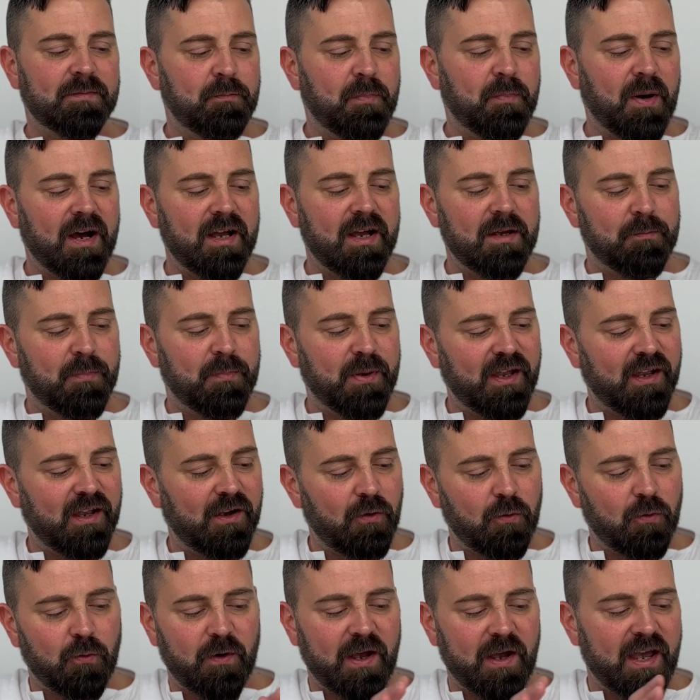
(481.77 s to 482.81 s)
piping
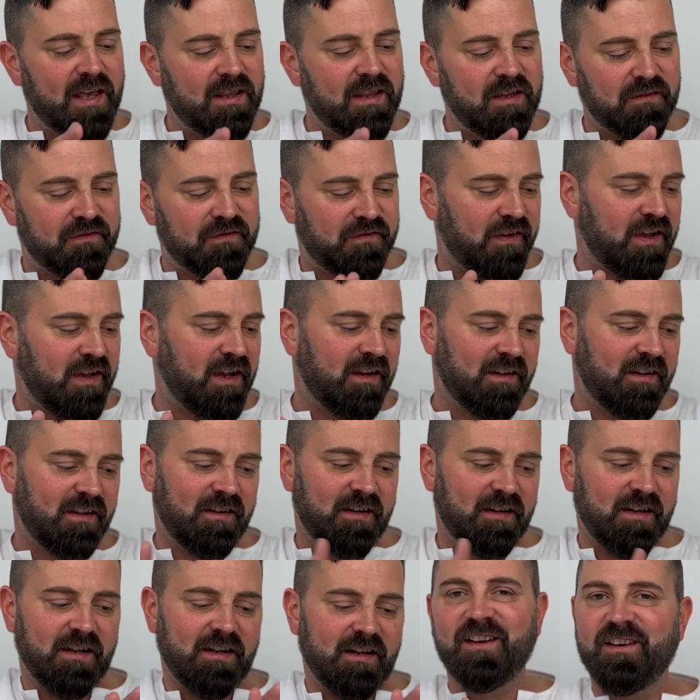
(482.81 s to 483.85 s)
or anything
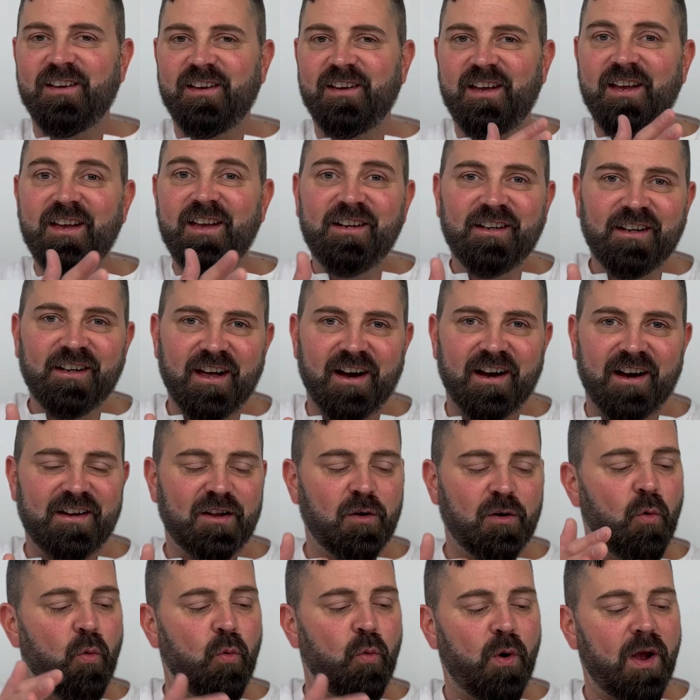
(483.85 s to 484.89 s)
in line
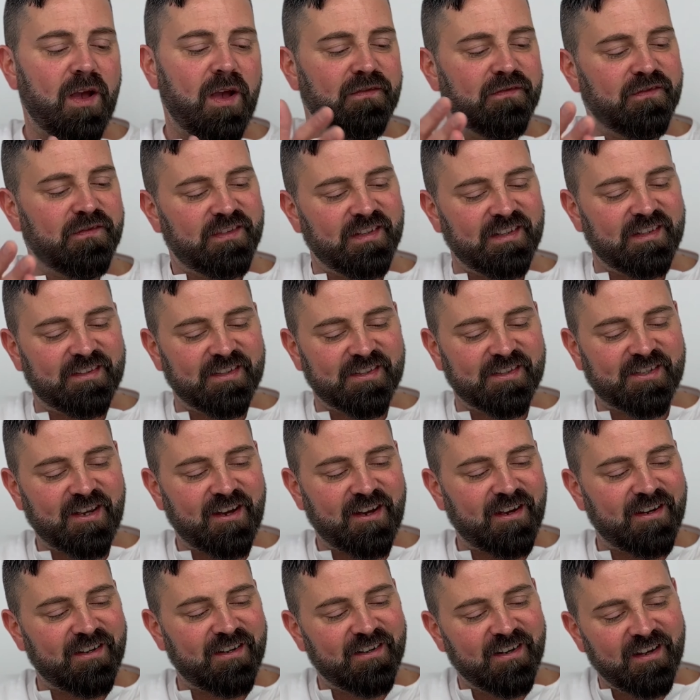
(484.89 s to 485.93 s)
with the
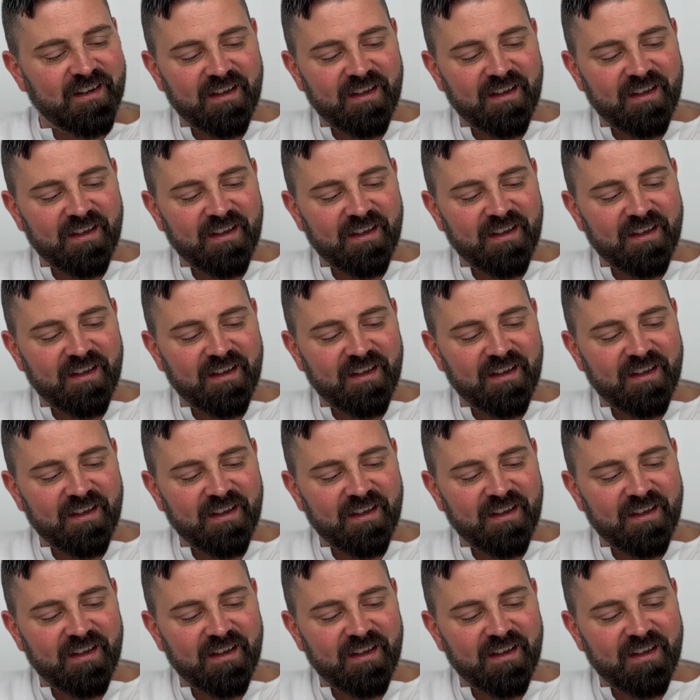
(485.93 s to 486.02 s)
design.